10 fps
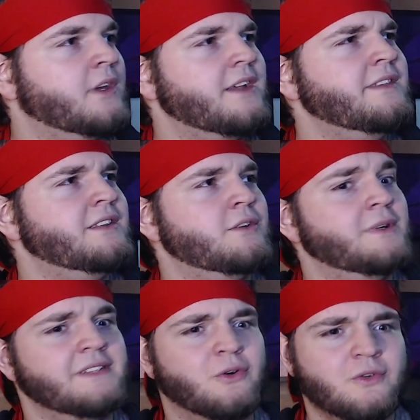And then there
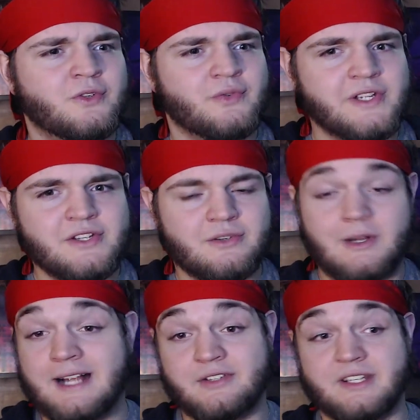was a whole creature.
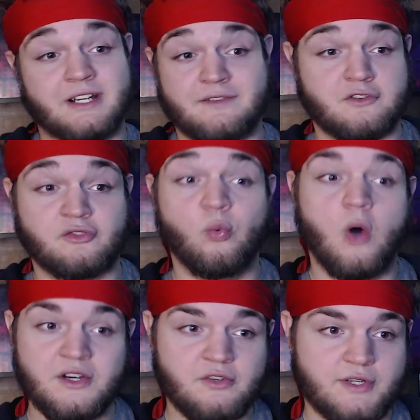Well, actually, not even just
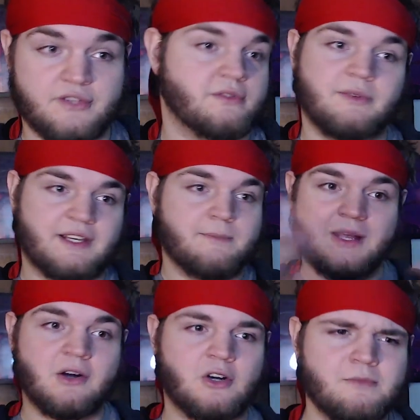one creature. It was like a
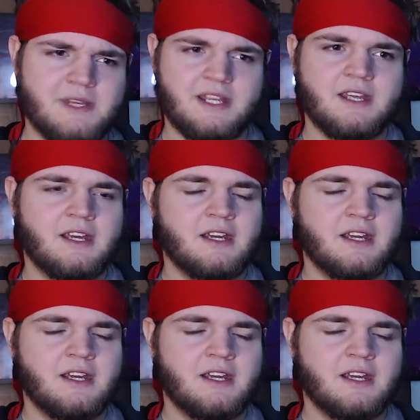big army.